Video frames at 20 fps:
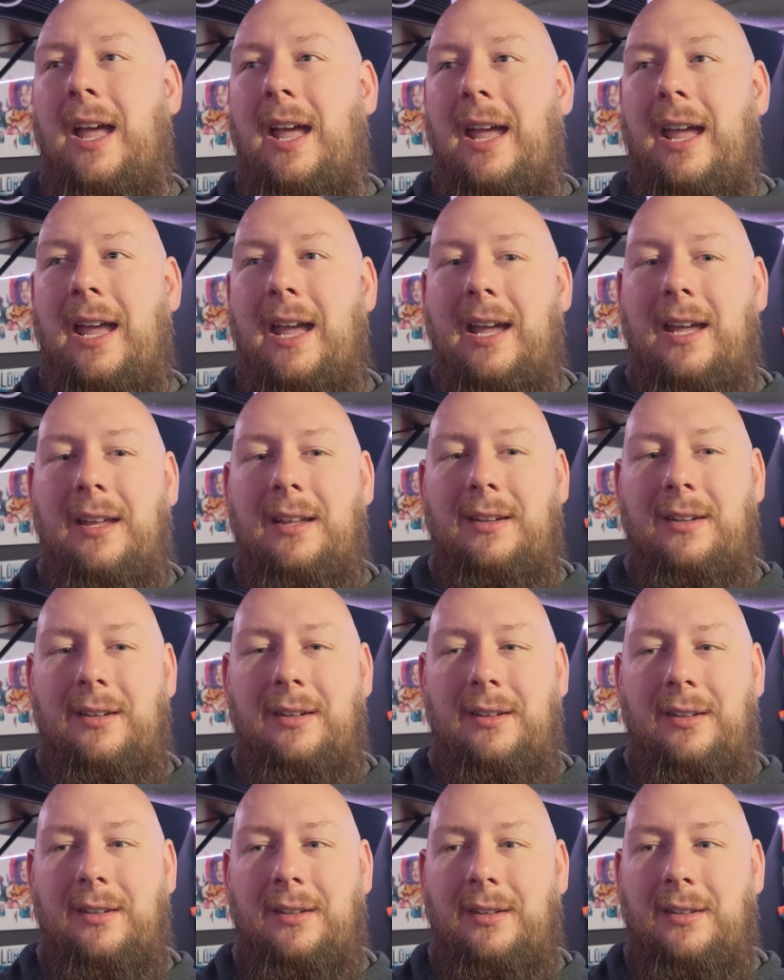
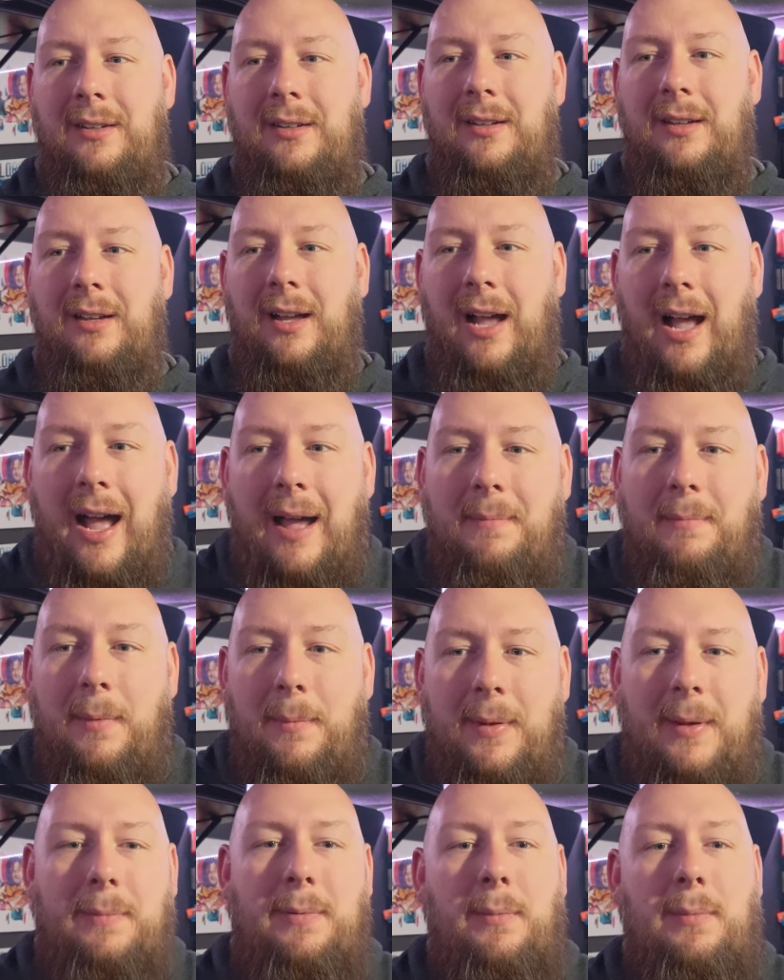And I'm
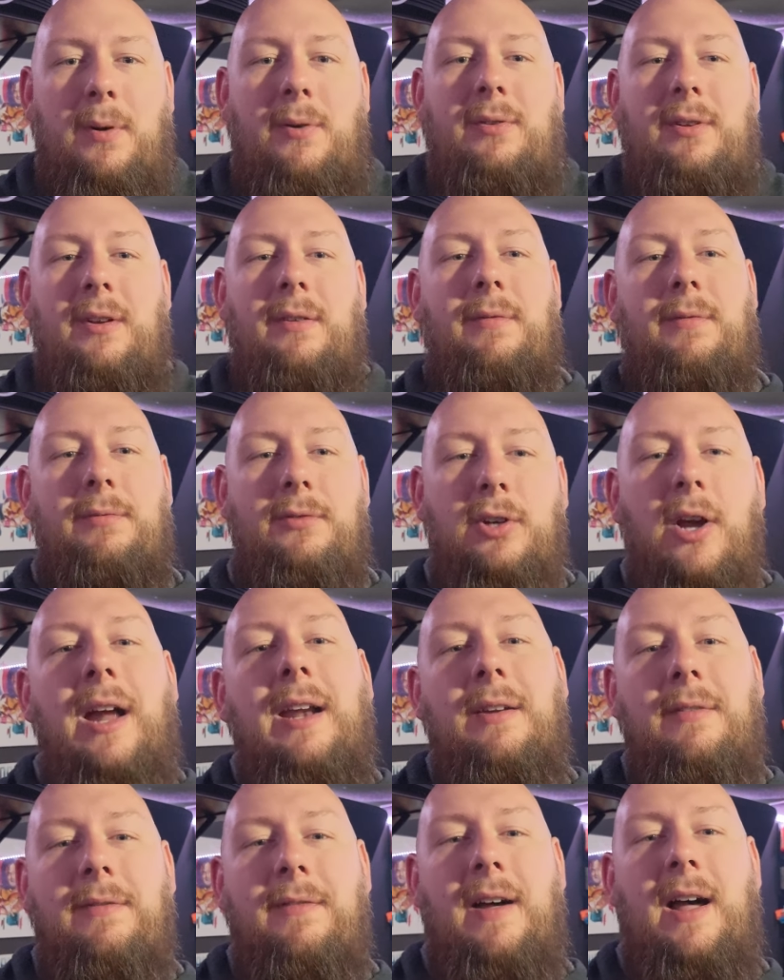a big proponent of
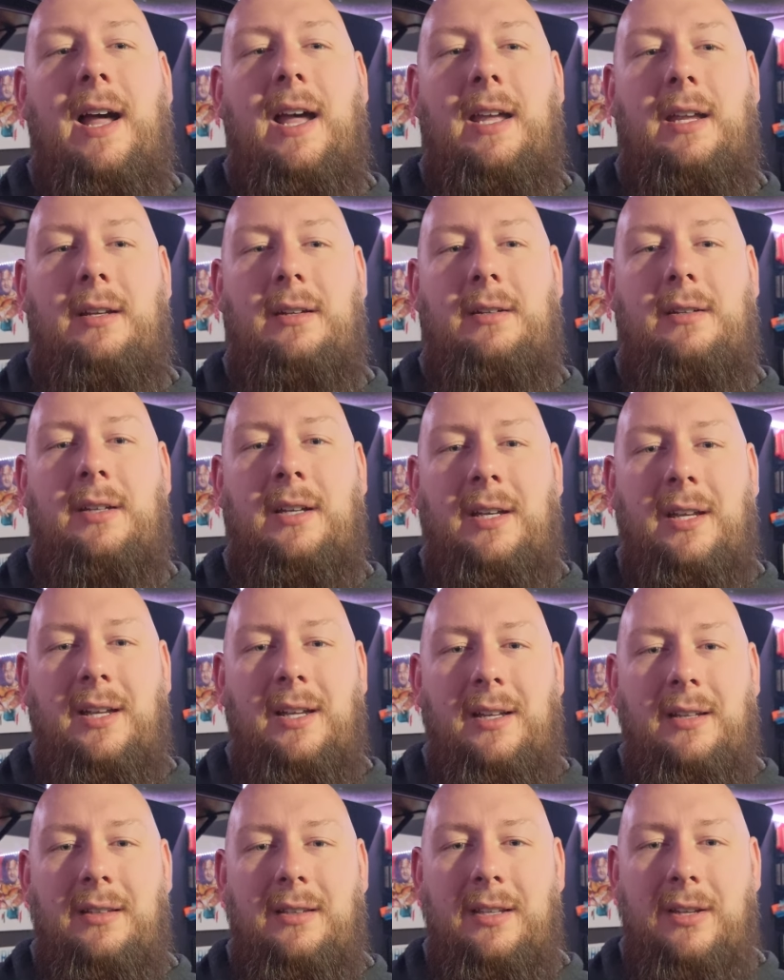trying to find
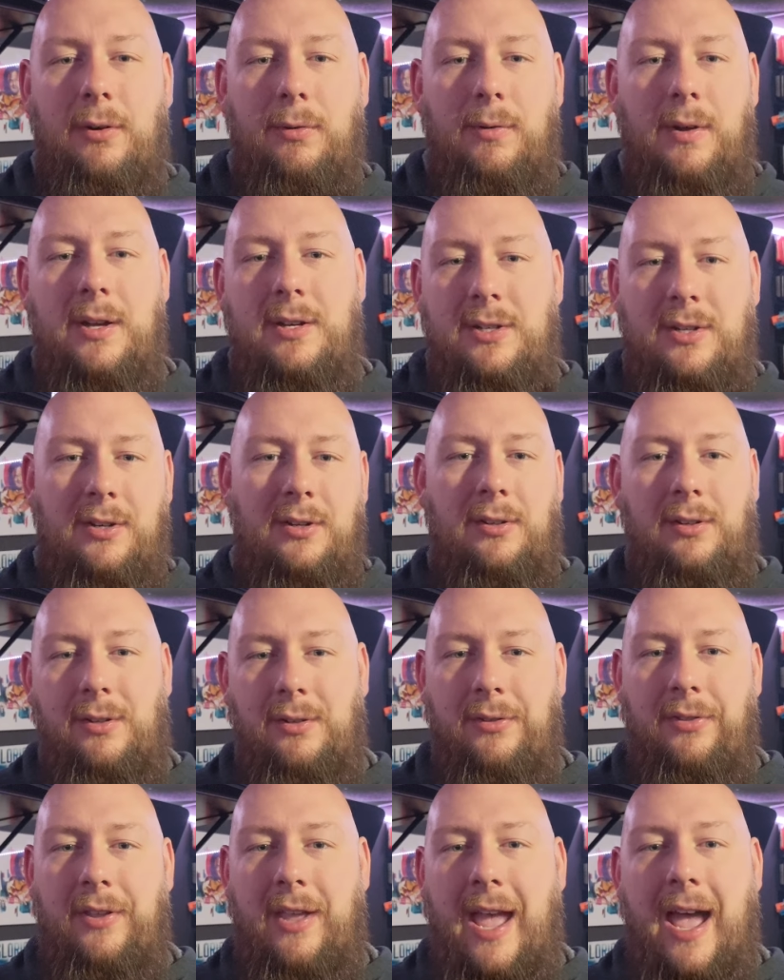the
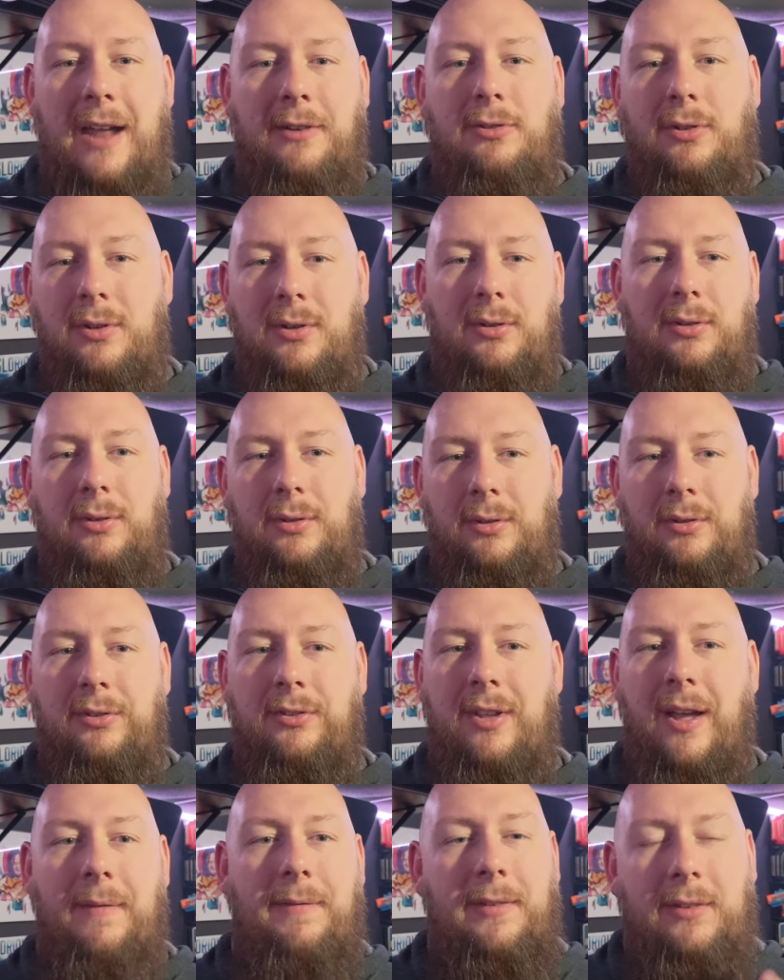original theatrical
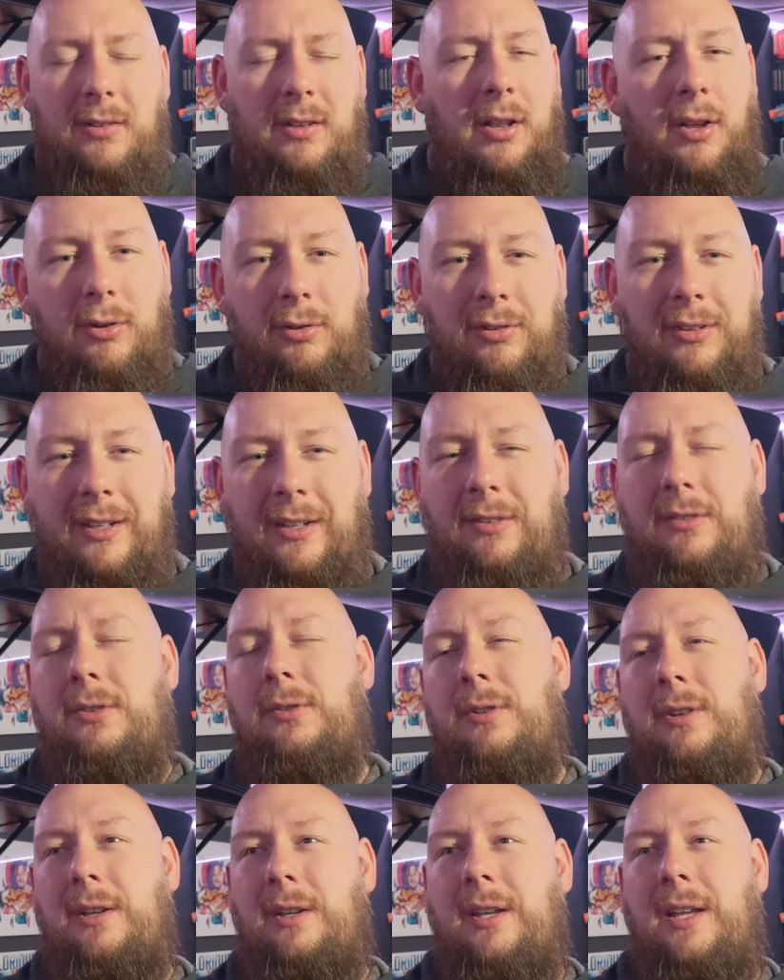stuff as closely as
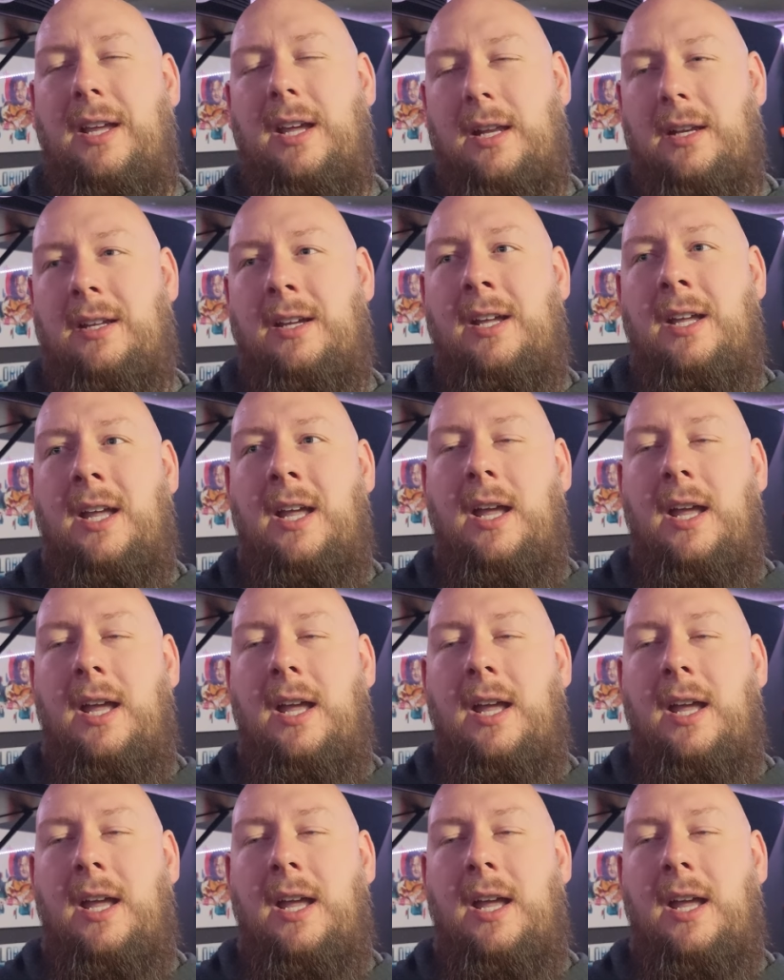you can get.